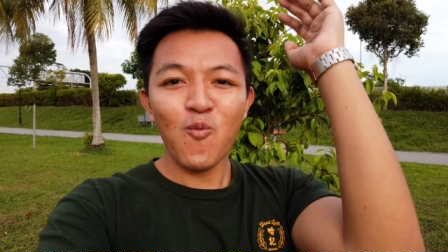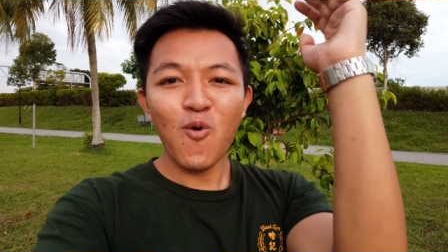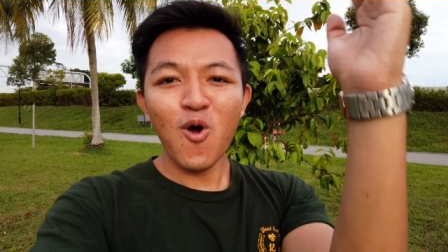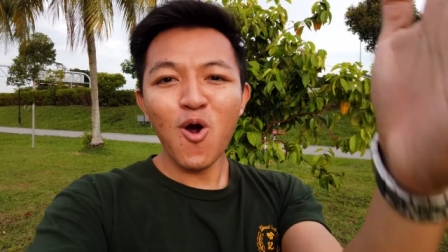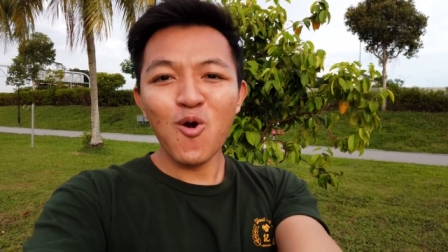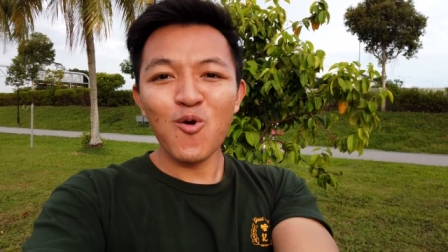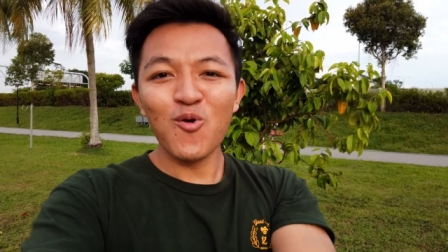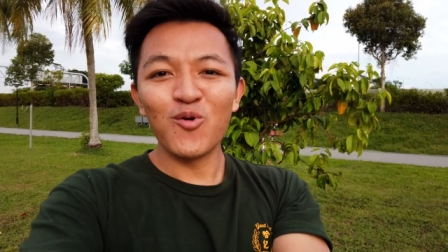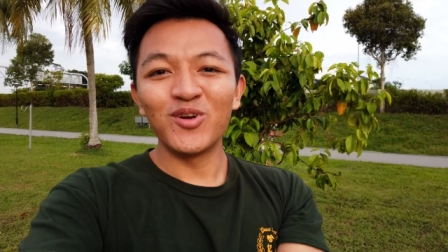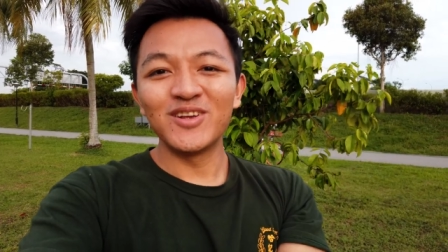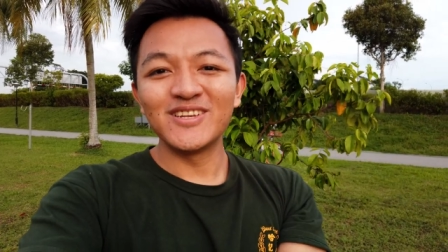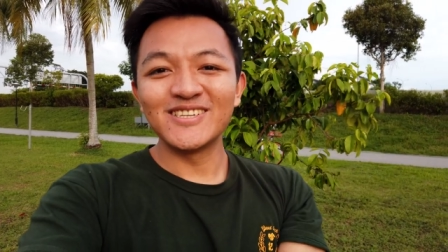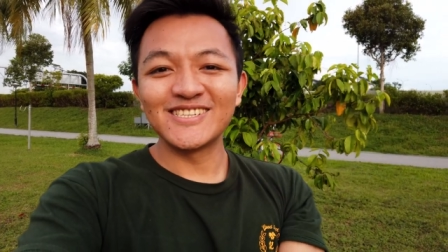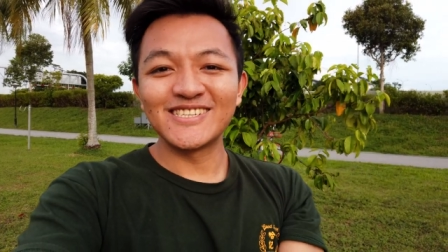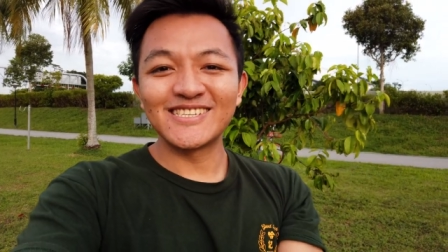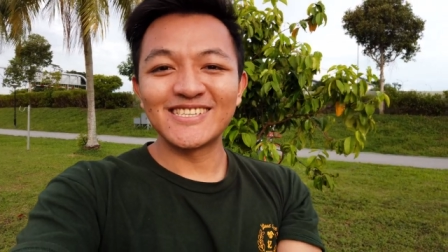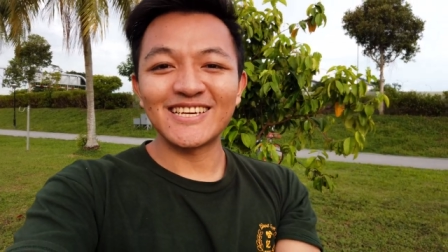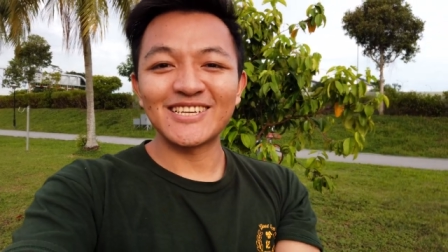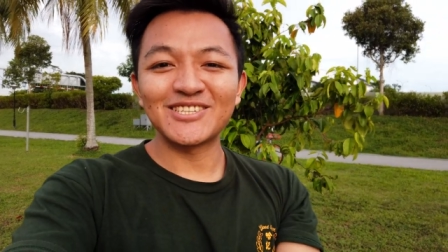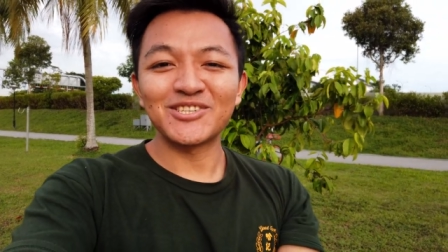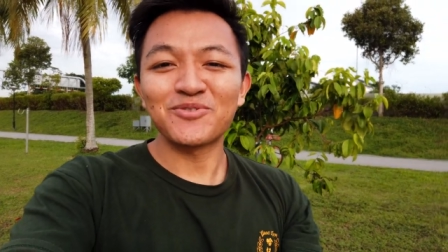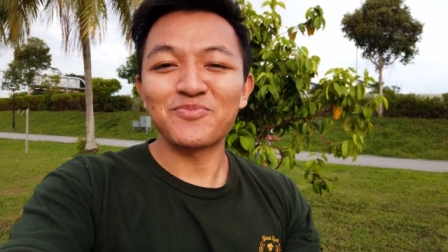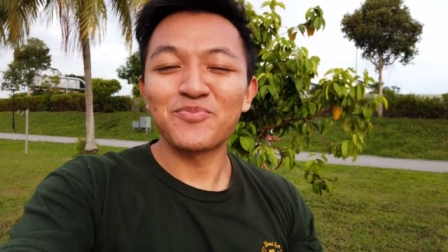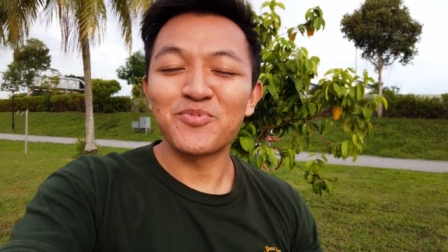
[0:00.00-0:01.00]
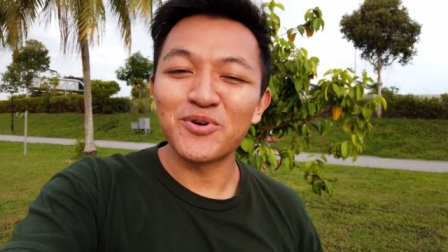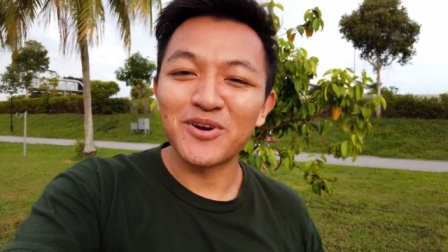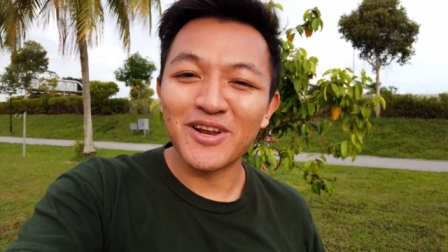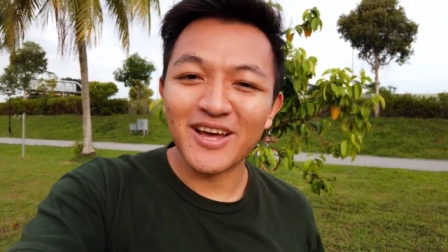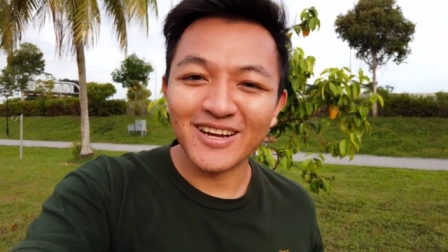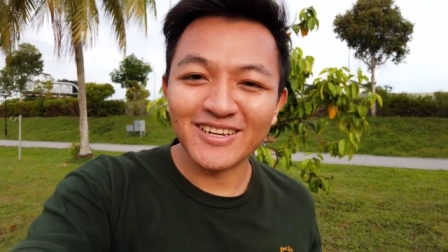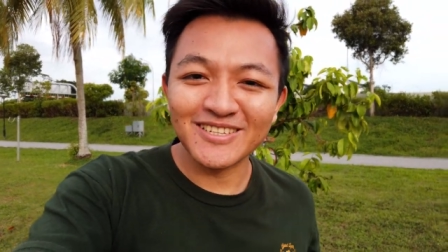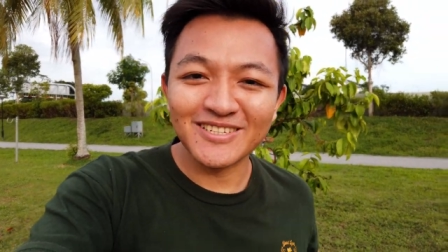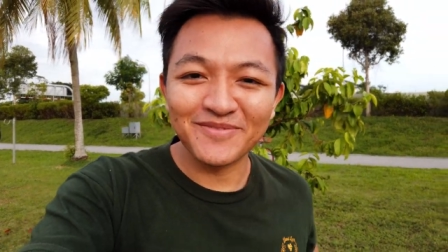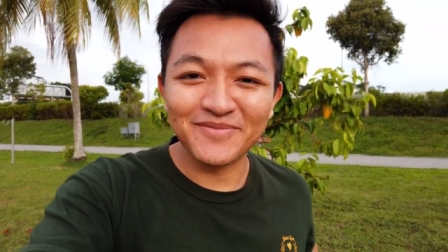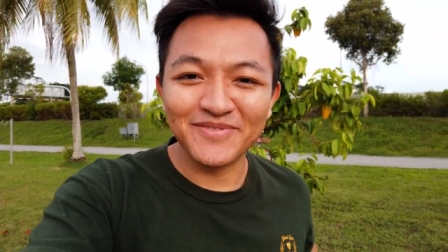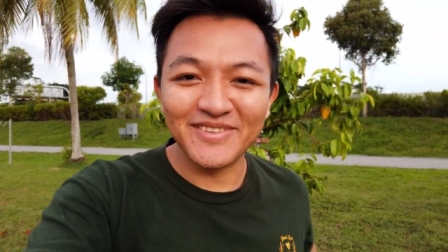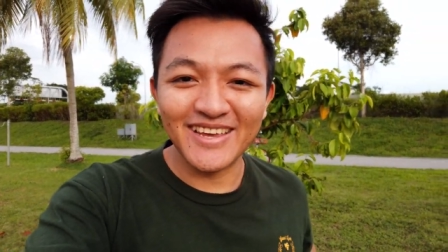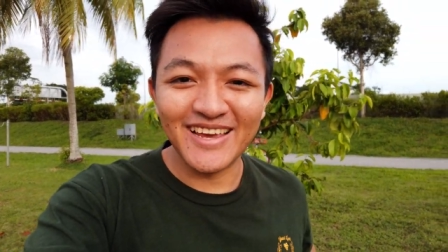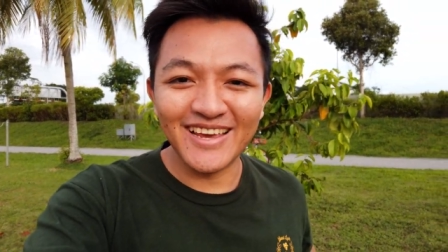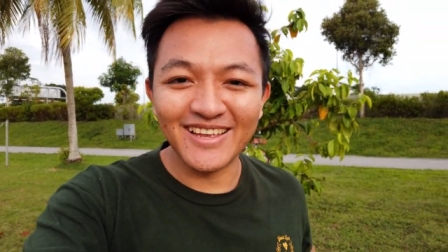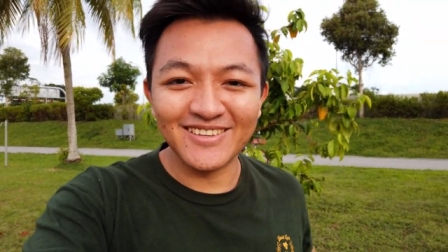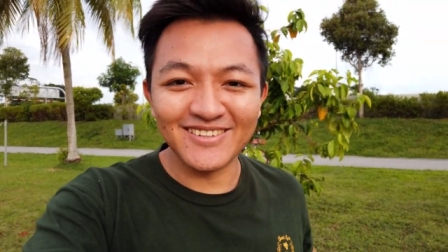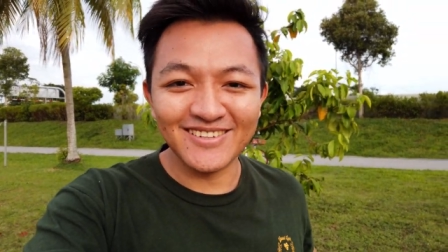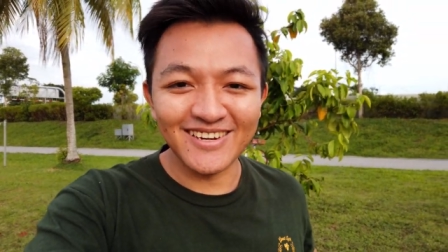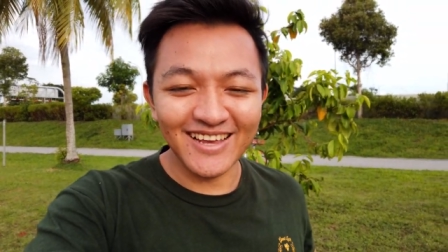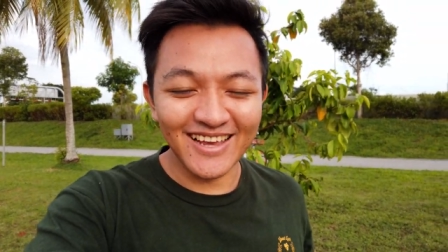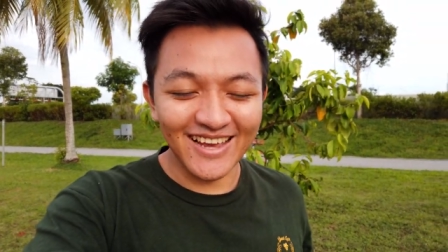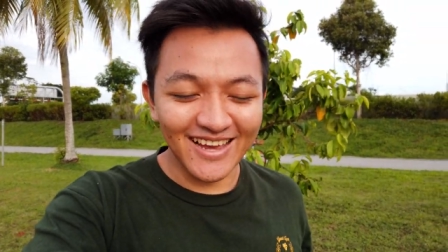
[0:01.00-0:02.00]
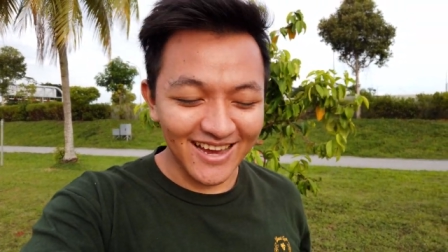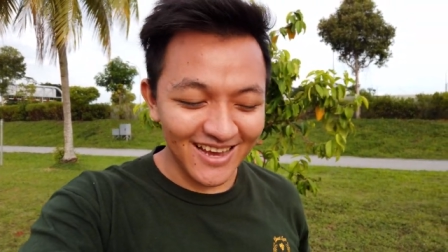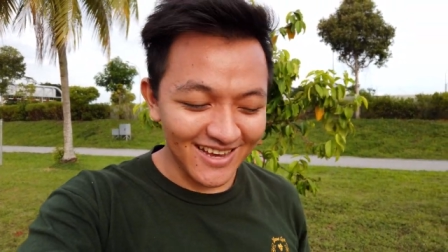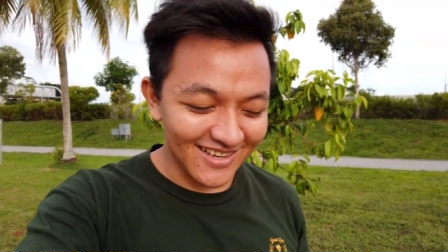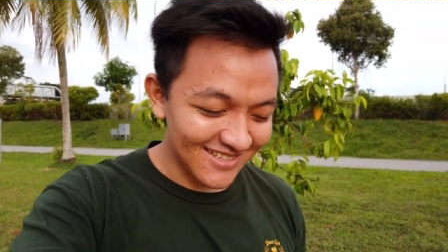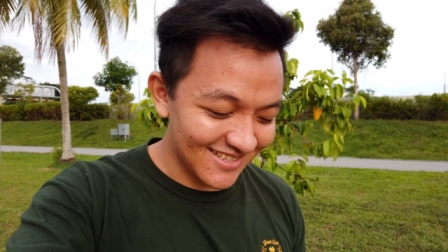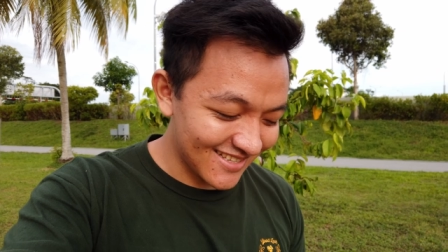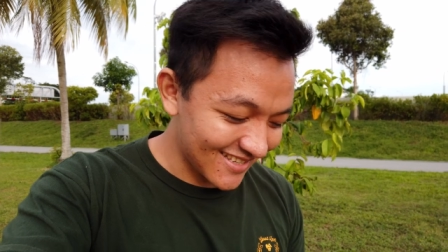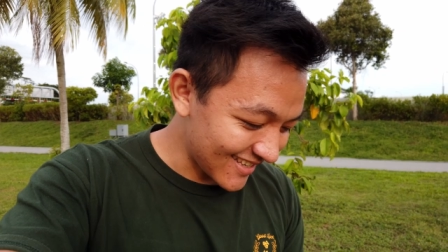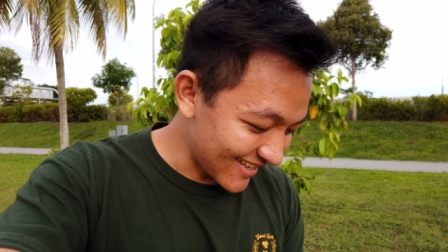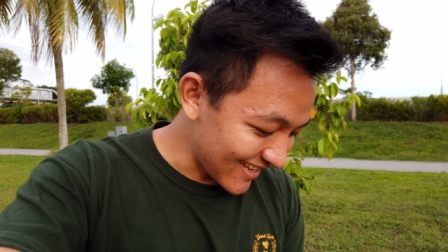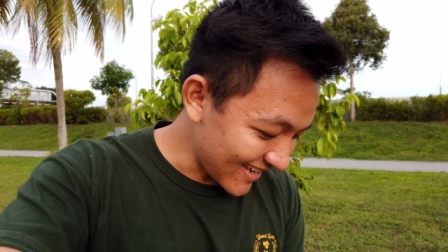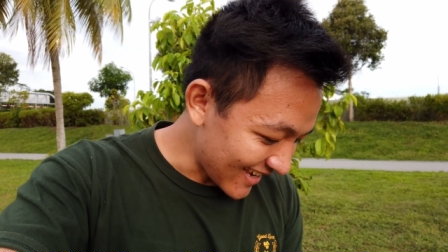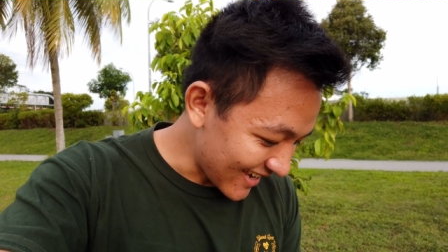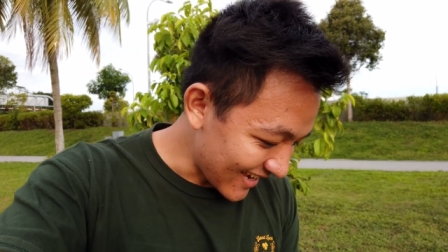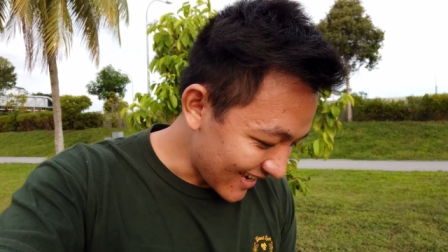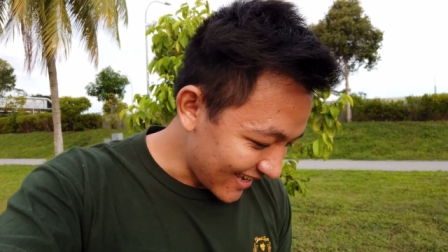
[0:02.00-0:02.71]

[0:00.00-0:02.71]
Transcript: Woo! Such a productive day today, guys.